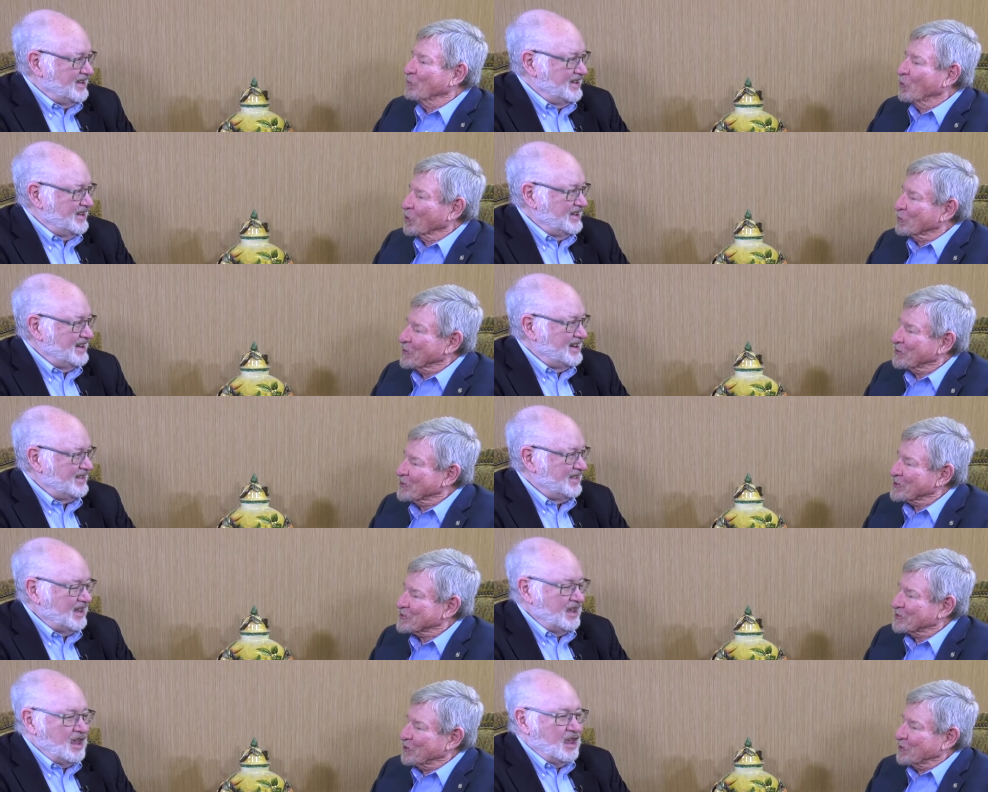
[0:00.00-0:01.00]
Speaker 1: board with
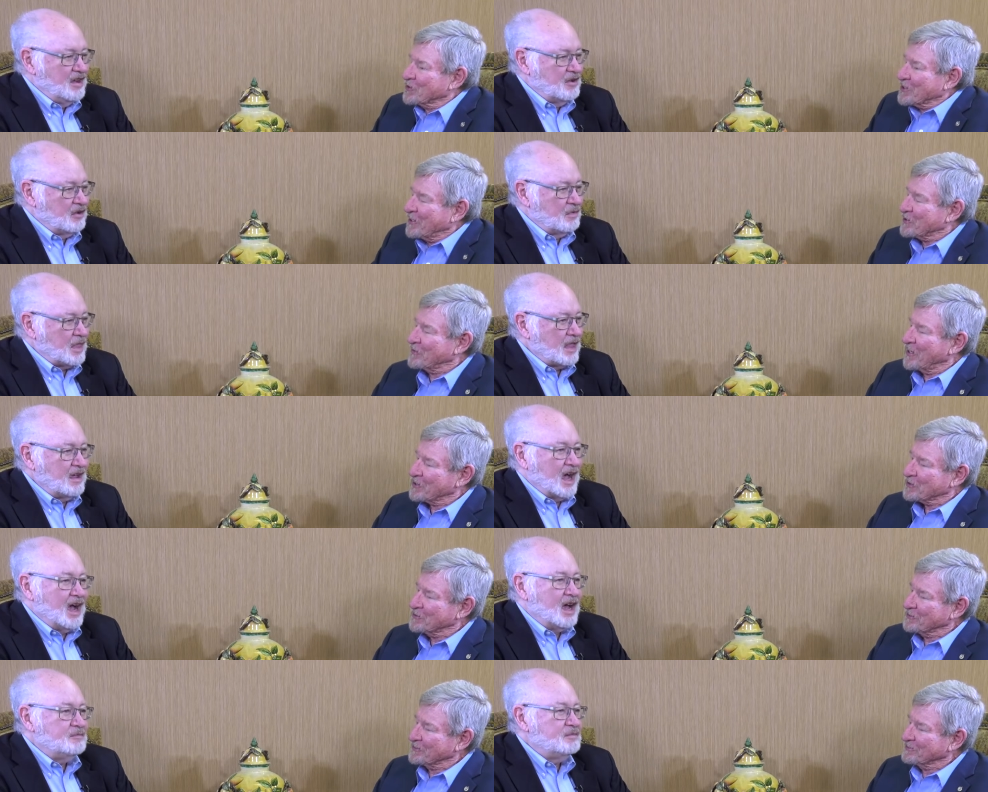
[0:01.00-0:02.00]
this to your
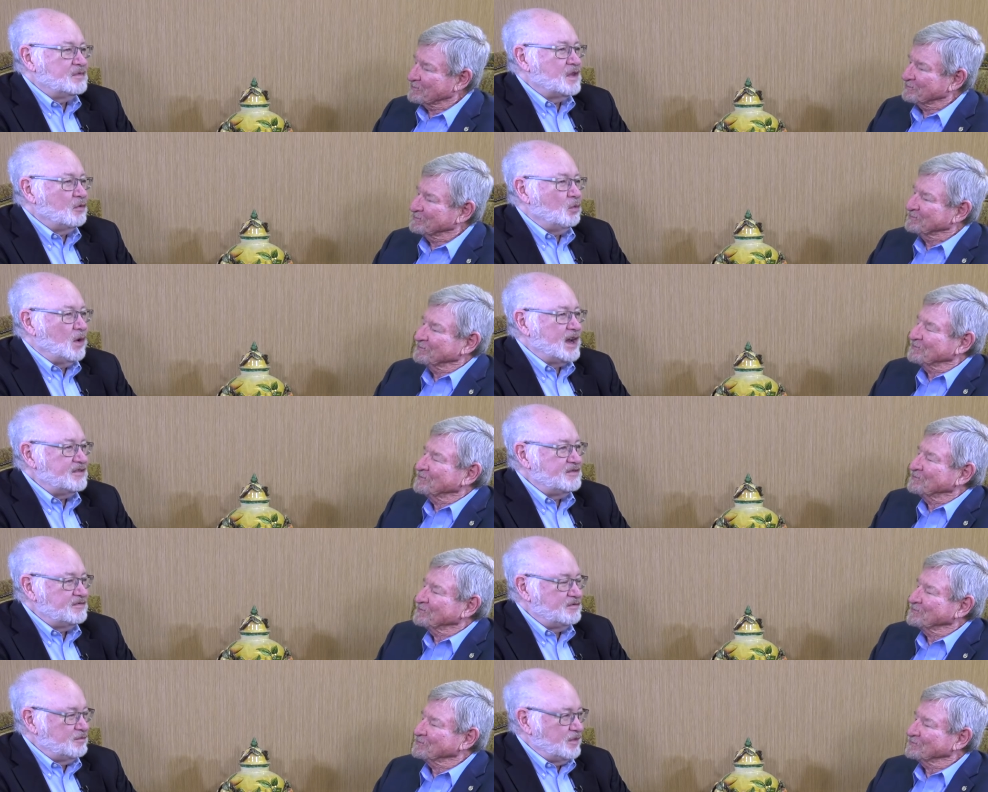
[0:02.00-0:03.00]
satisfaction? Um, one
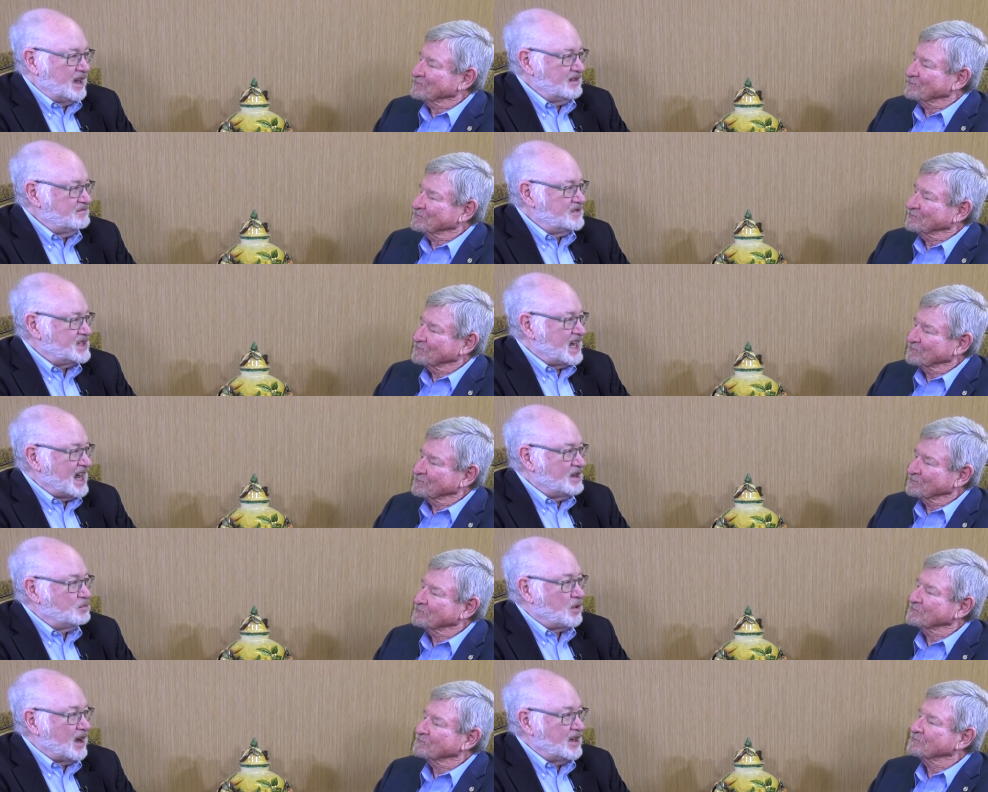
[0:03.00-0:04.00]
of my
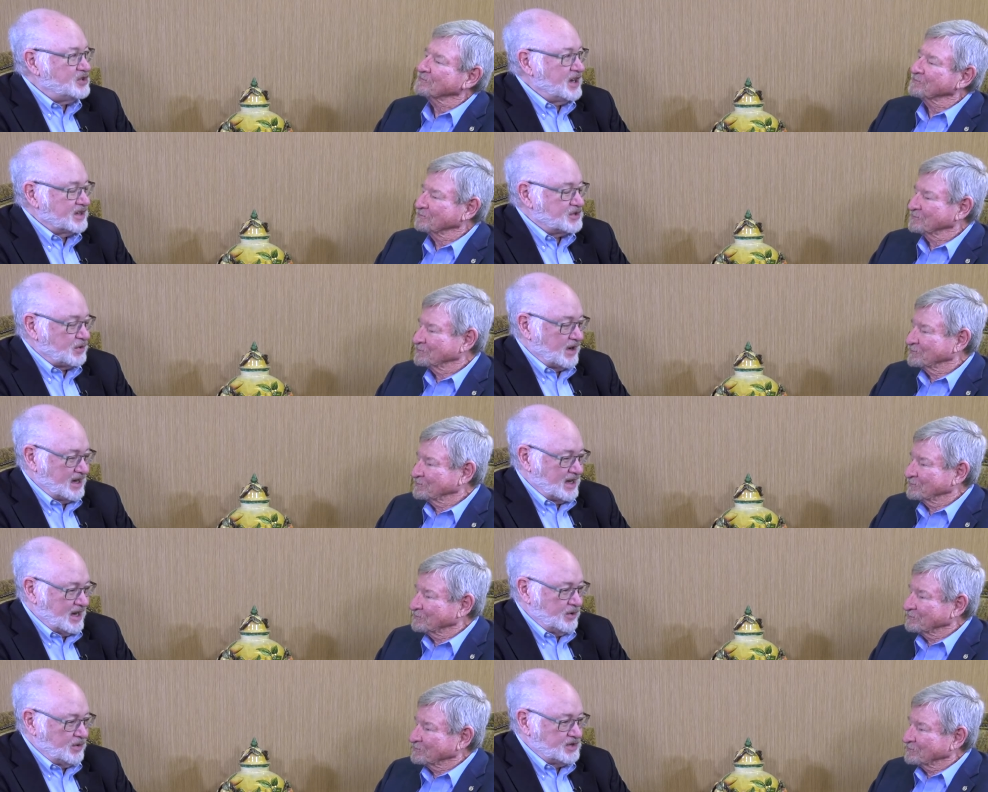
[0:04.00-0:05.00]
side projects right
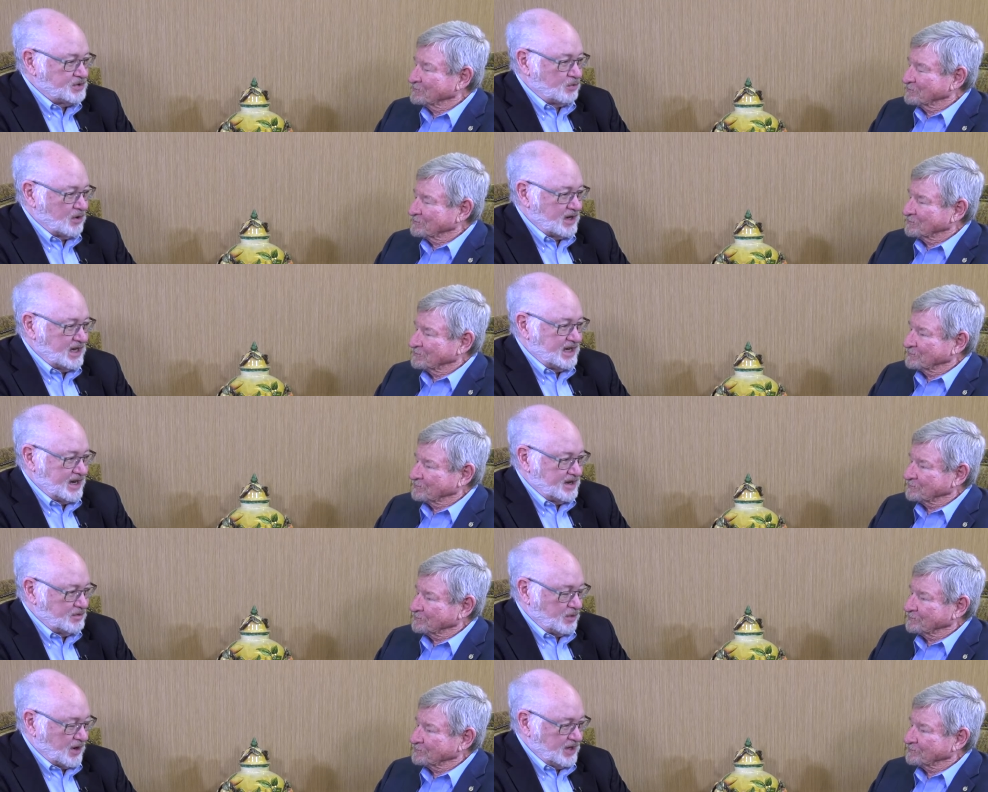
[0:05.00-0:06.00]
now is working
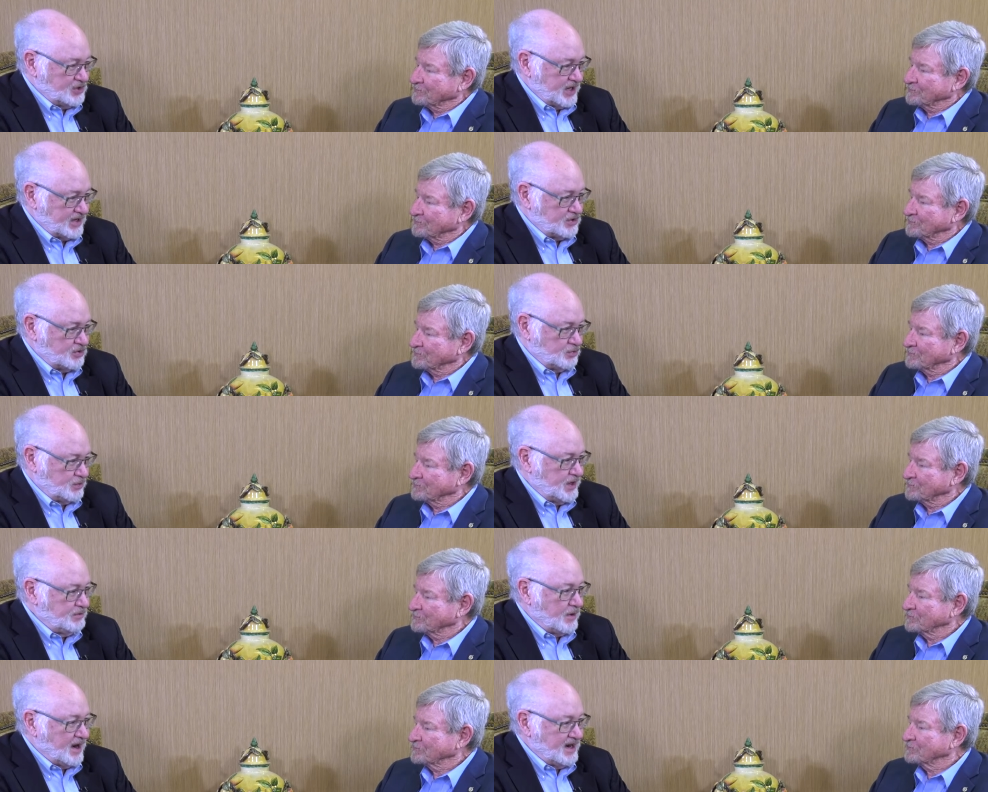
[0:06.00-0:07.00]
on a project to
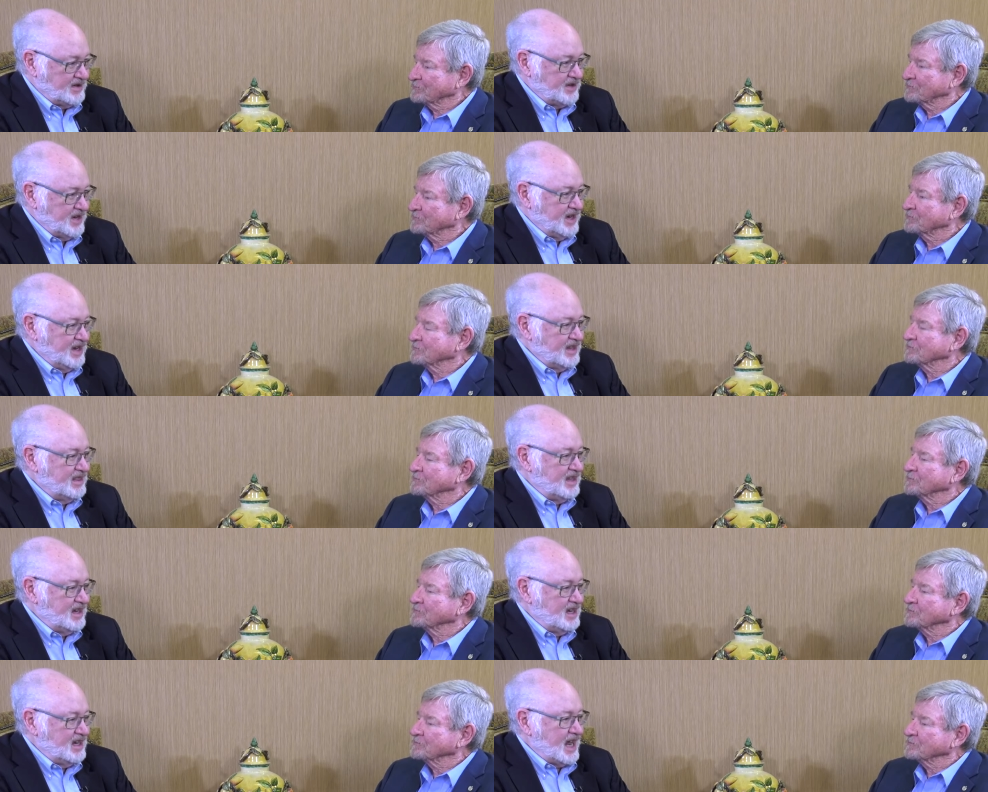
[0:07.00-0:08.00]
rewrite
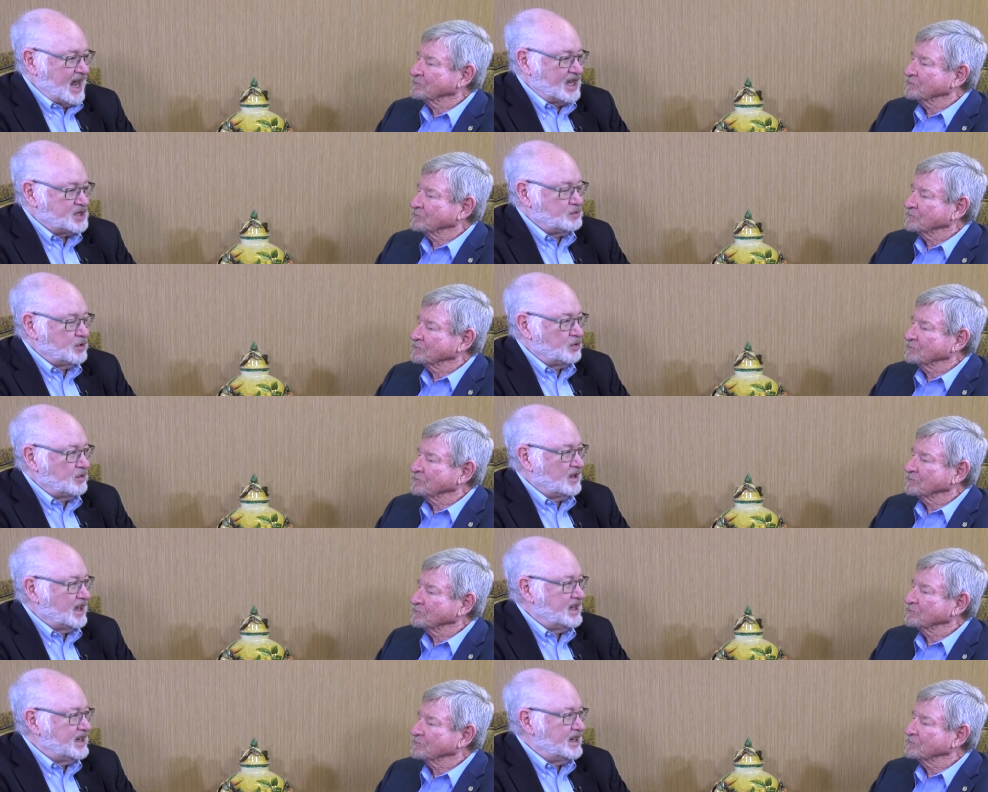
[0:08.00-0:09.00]
the asthma
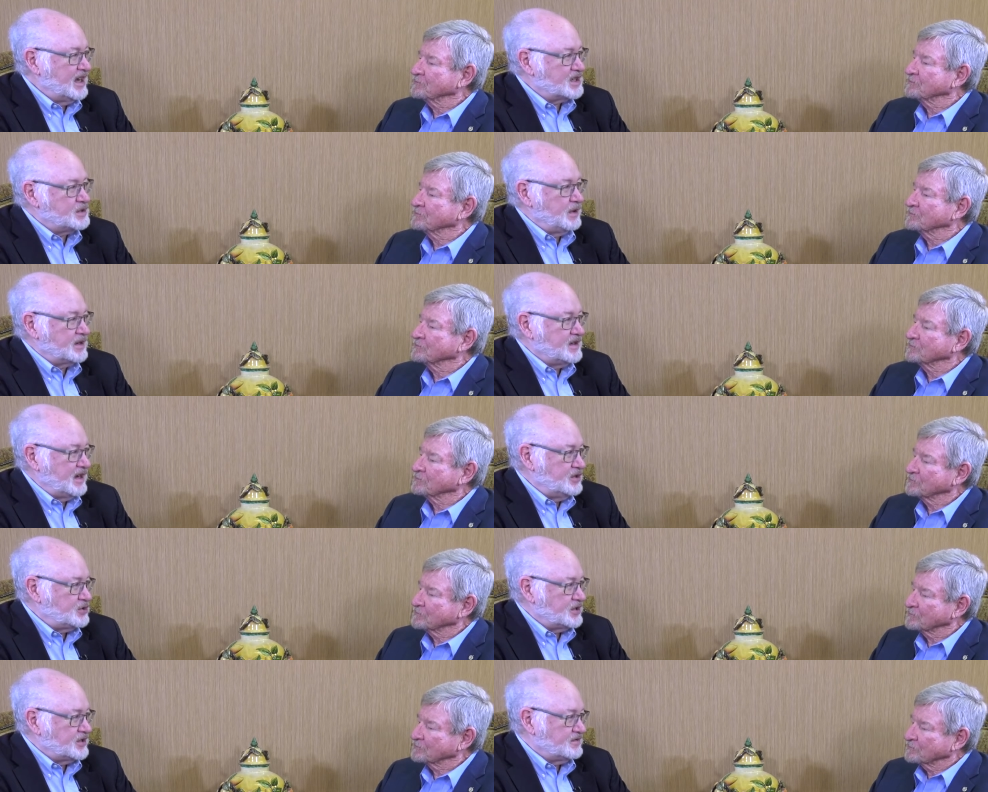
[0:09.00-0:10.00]
related
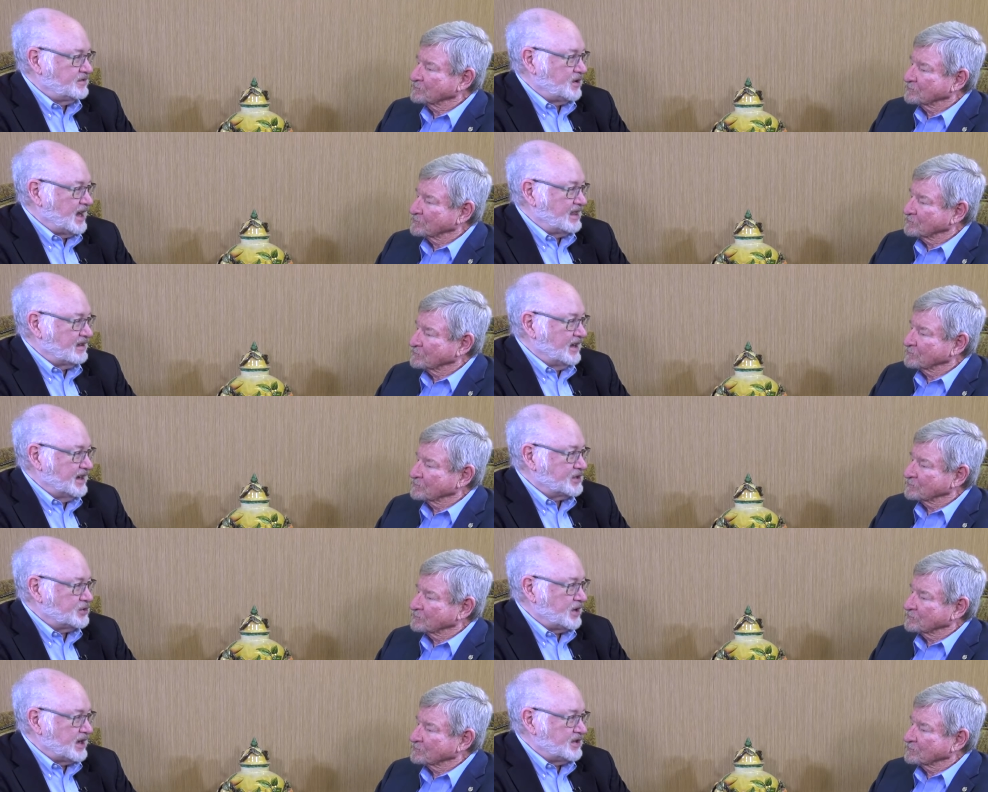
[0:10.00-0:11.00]
expectations for
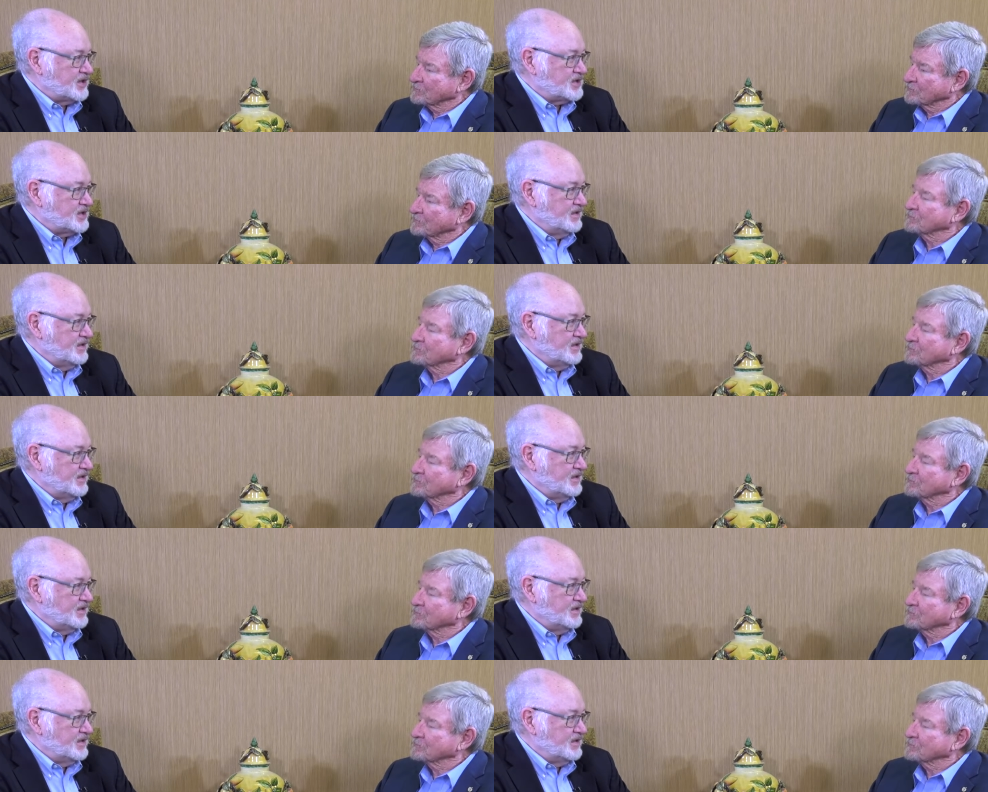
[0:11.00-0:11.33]
athletic trainers.